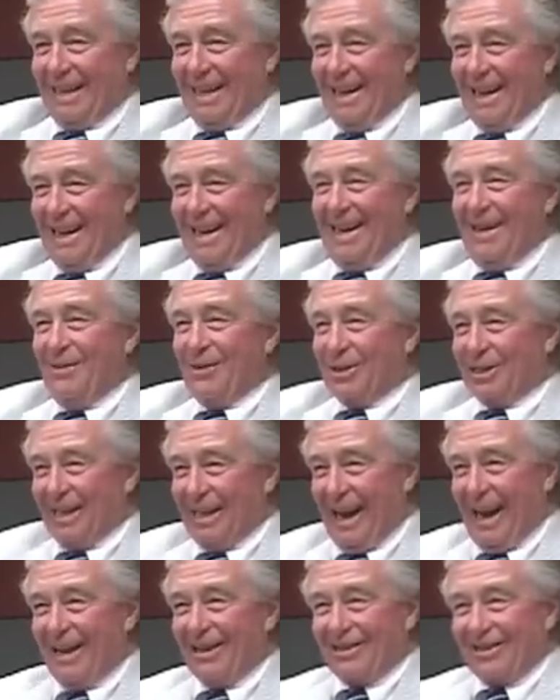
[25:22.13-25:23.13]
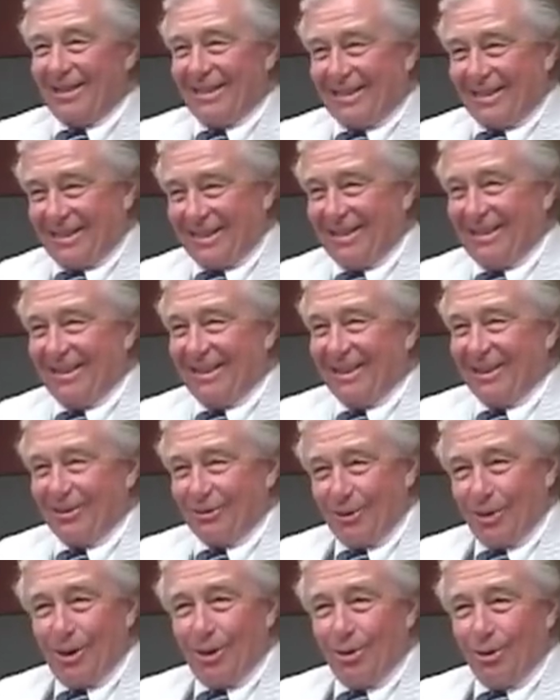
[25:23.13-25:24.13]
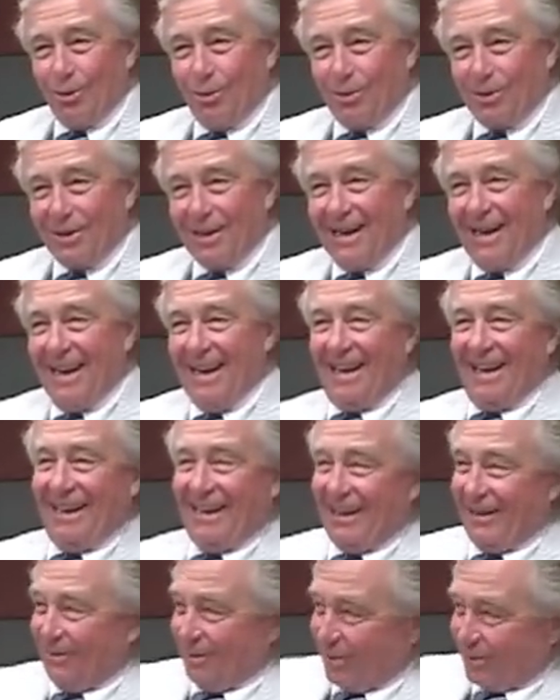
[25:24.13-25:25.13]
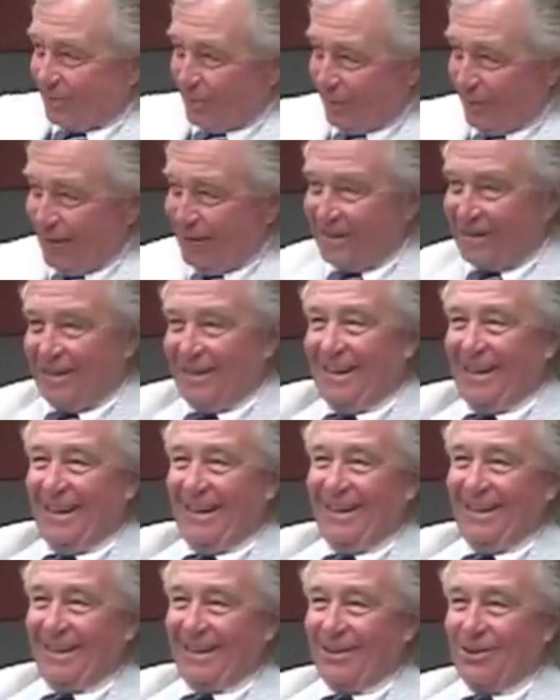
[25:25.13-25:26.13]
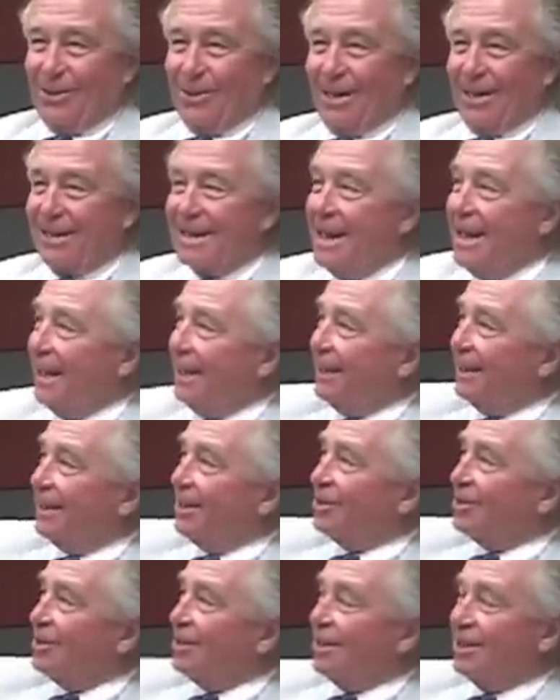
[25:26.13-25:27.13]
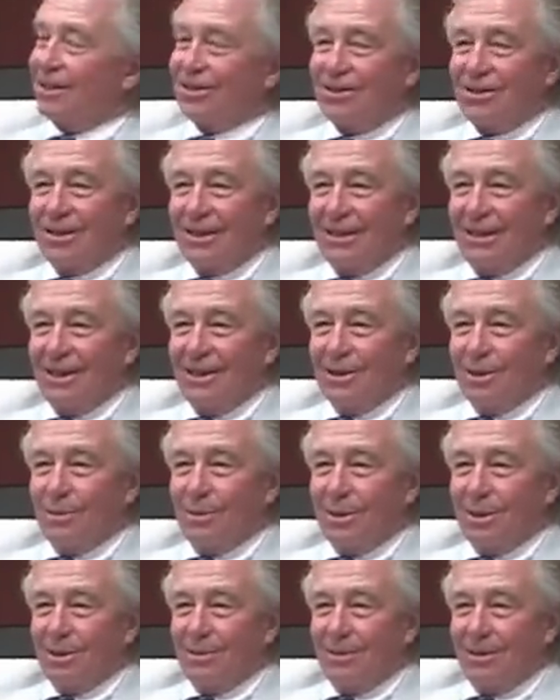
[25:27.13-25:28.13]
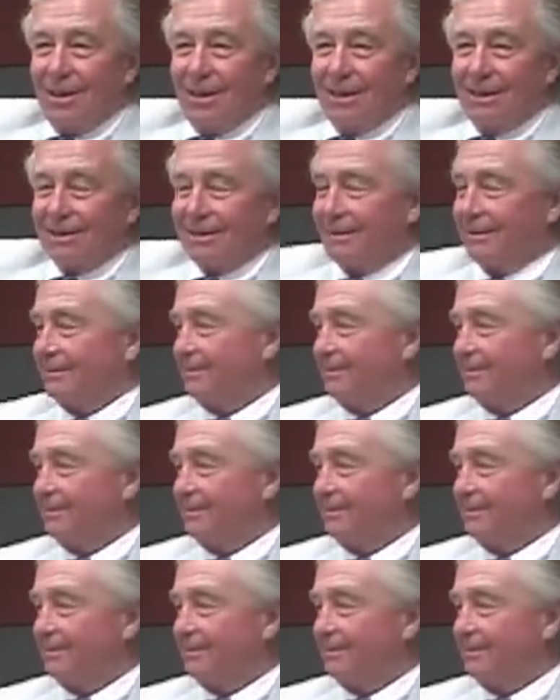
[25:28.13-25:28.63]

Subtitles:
He was actually still in his robes, and he was rushing out of the courthouse. And there she is sitting under the Bill of Rights.